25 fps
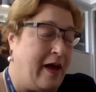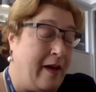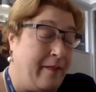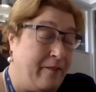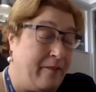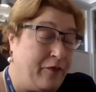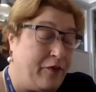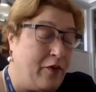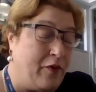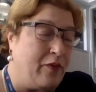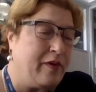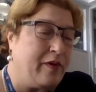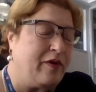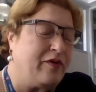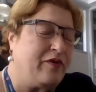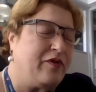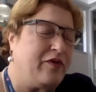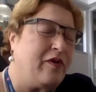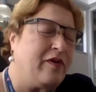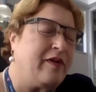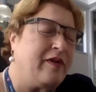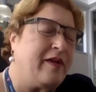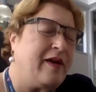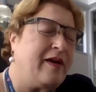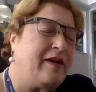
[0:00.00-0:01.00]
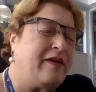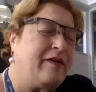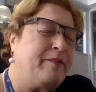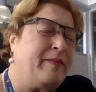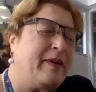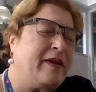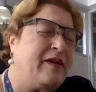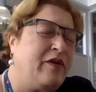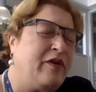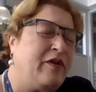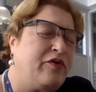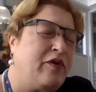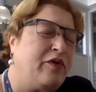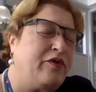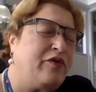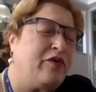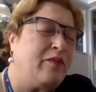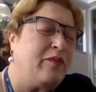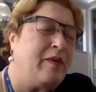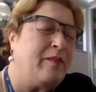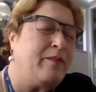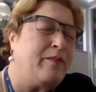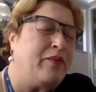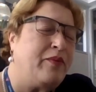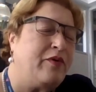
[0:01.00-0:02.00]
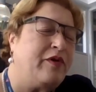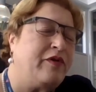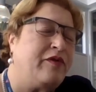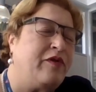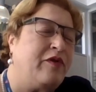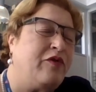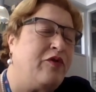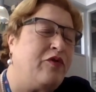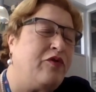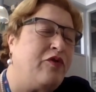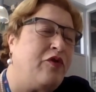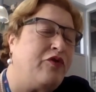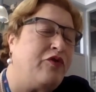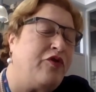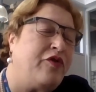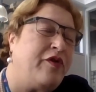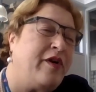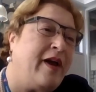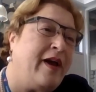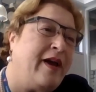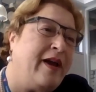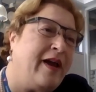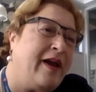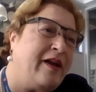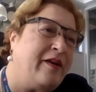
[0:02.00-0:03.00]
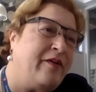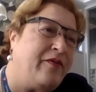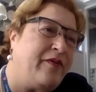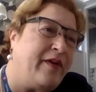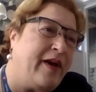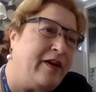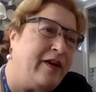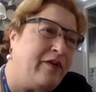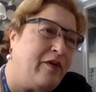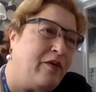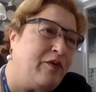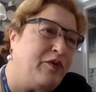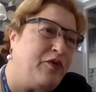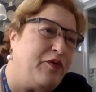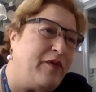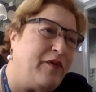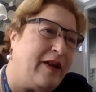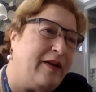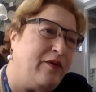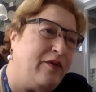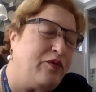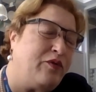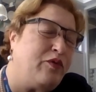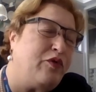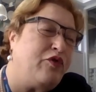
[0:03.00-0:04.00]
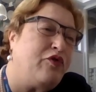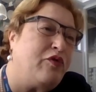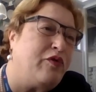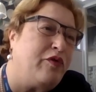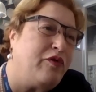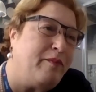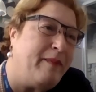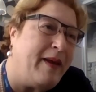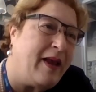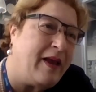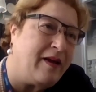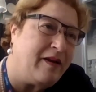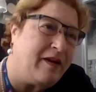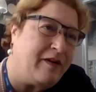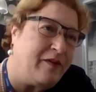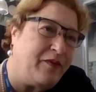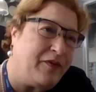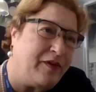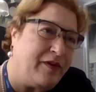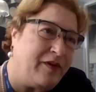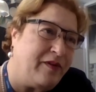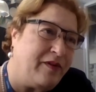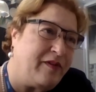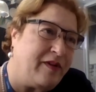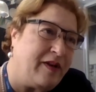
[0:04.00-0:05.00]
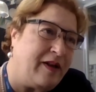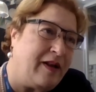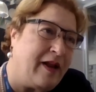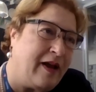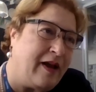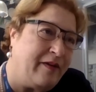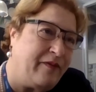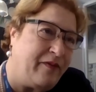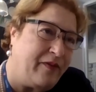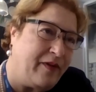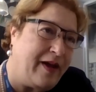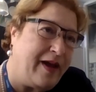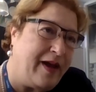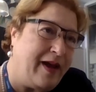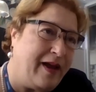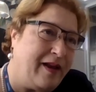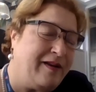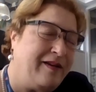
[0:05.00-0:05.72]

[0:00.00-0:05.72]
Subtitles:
focused on that. But it's also important to try and find those values which could make a difference in life ahead.